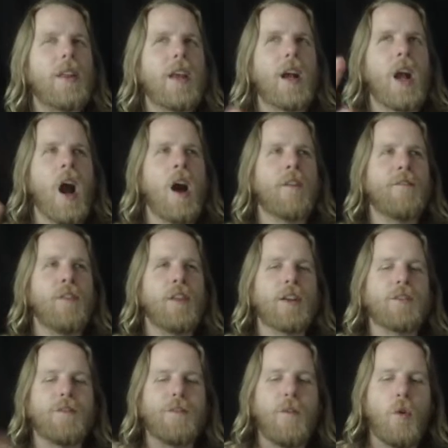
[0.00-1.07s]
really a
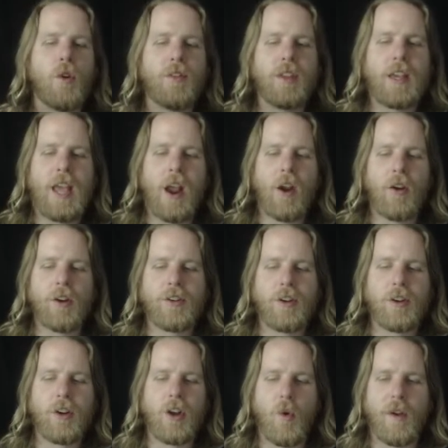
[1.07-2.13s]
conflict for the
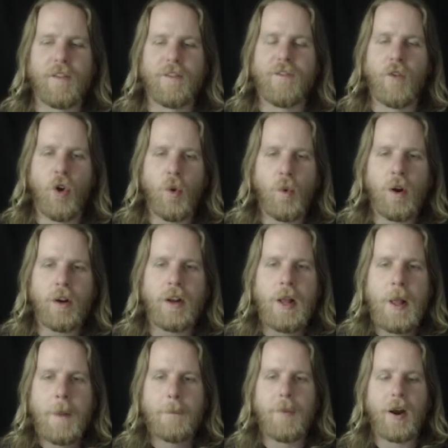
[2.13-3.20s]
character going forward,
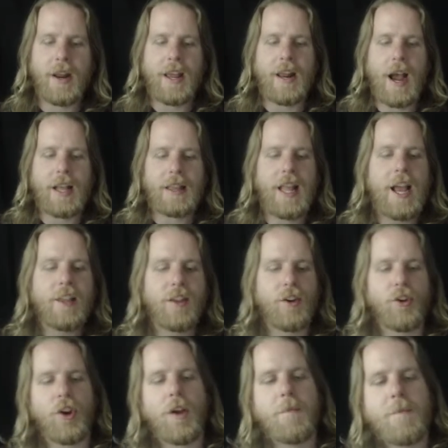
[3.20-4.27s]
but I like that
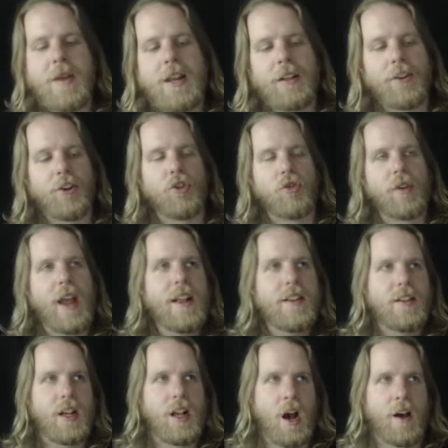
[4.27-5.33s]
it immediately
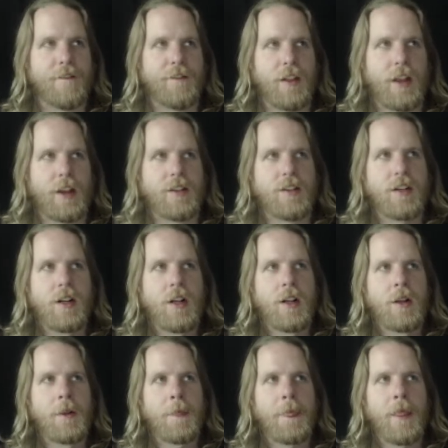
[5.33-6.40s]
creates a conflict
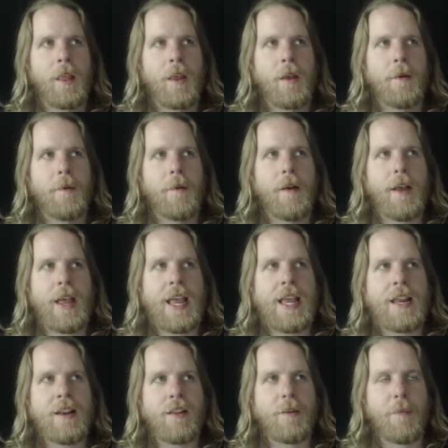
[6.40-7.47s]

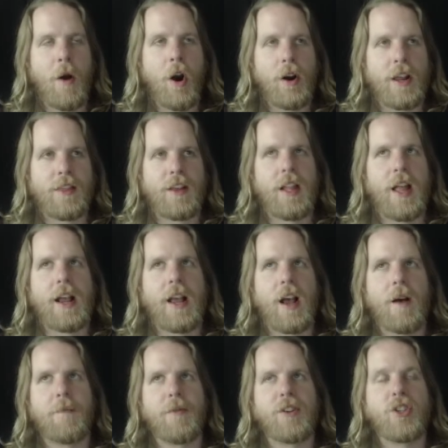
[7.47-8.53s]
in the party that, like,
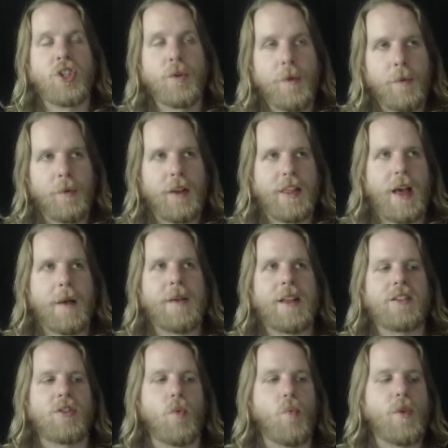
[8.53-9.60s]
presumably that
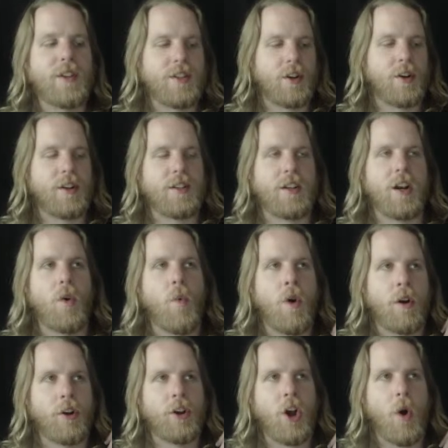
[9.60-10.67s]
means the wizard is going to
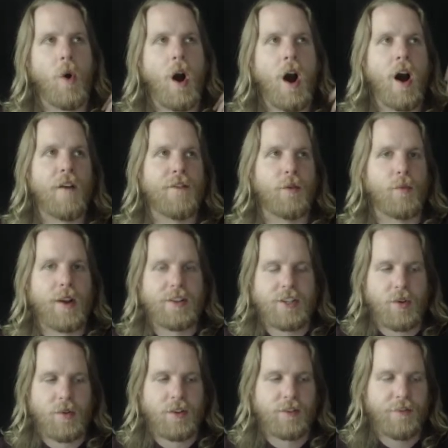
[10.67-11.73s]
want to go off and
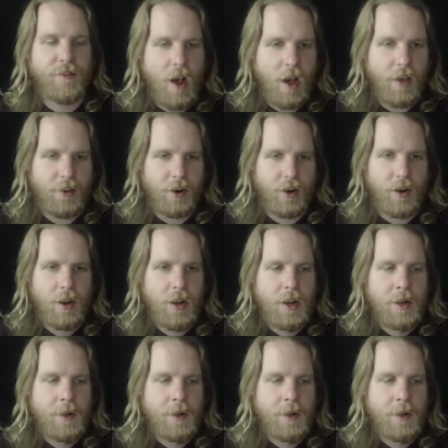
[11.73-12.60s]
rescue his father,